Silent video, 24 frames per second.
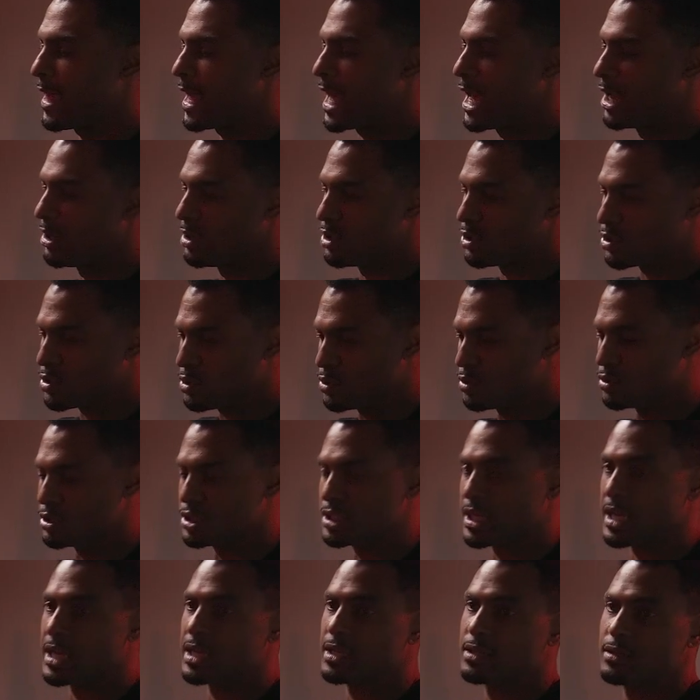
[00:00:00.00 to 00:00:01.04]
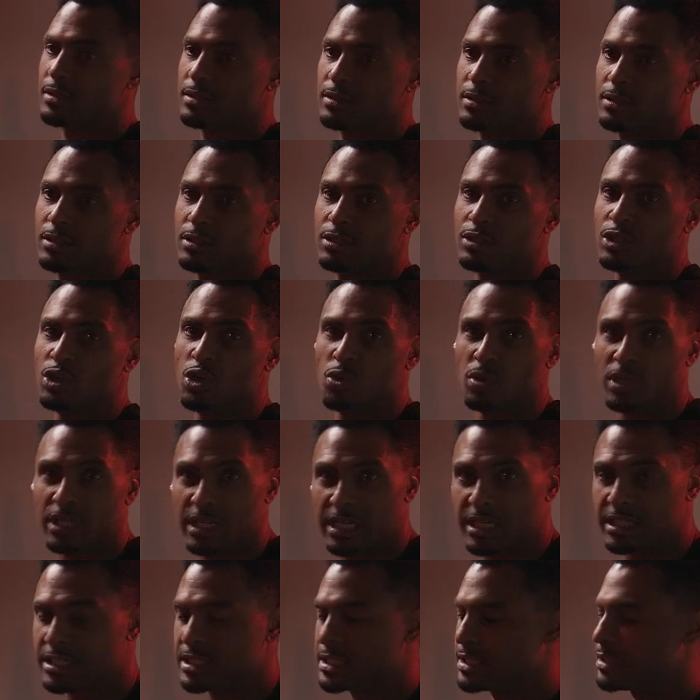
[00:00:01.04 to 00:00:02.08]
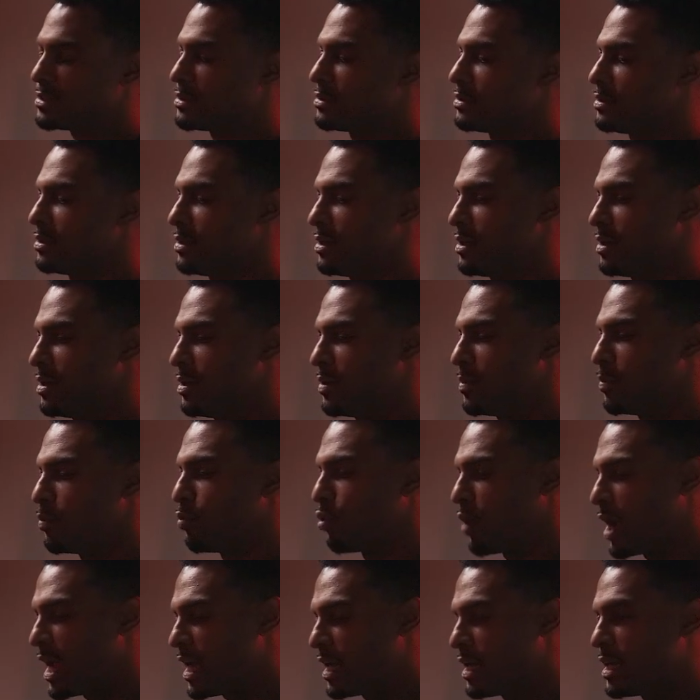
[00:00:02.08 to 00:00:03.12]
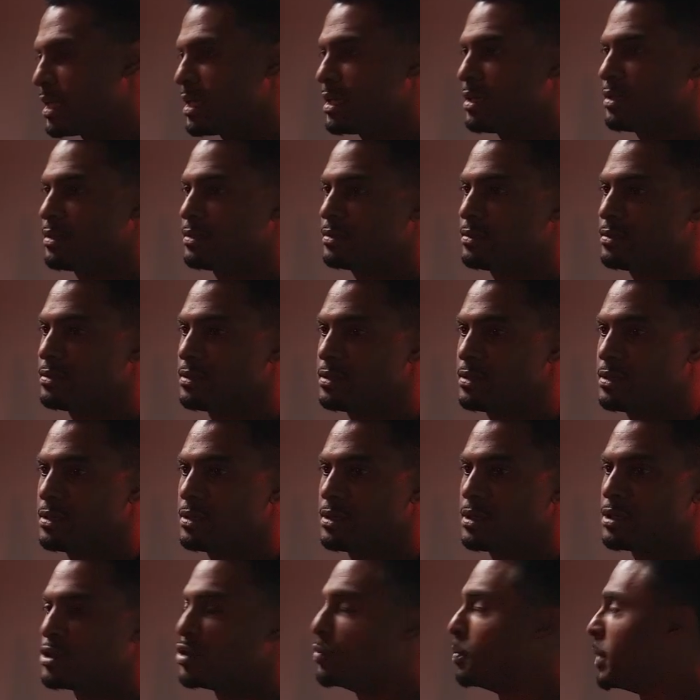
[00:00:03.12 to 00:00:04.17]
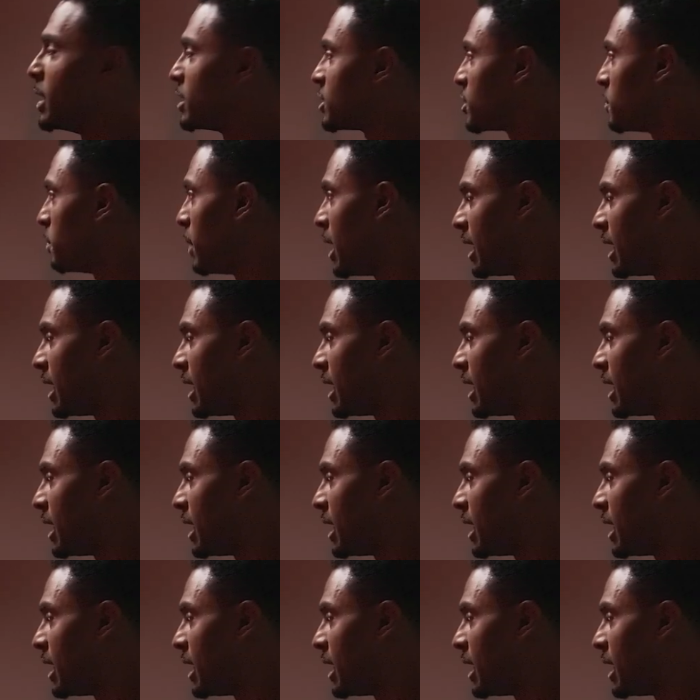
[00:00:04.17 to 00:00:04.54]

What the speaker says: LL Cool J, New Edition, Brandy. You mentioned